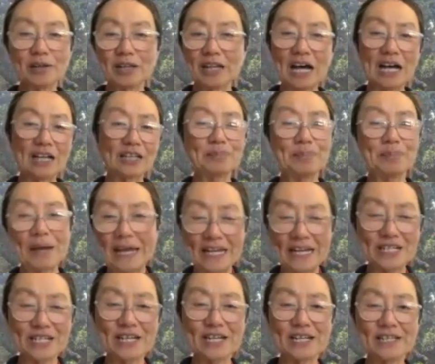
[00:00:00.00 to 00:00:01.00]
a lot of
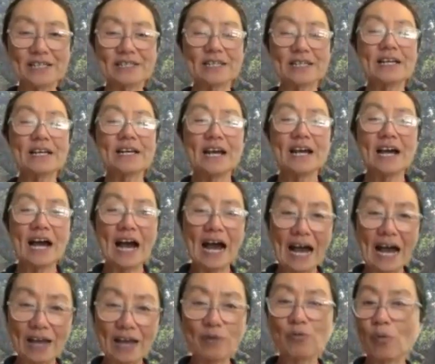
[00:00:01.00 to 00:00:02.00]
patients.
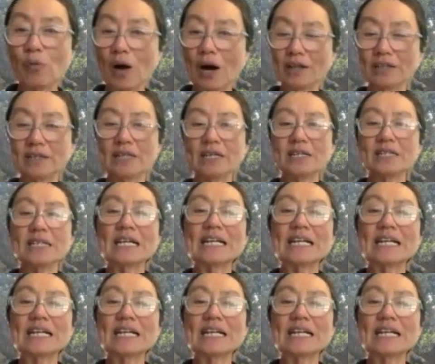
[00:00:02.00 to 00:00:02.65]
I want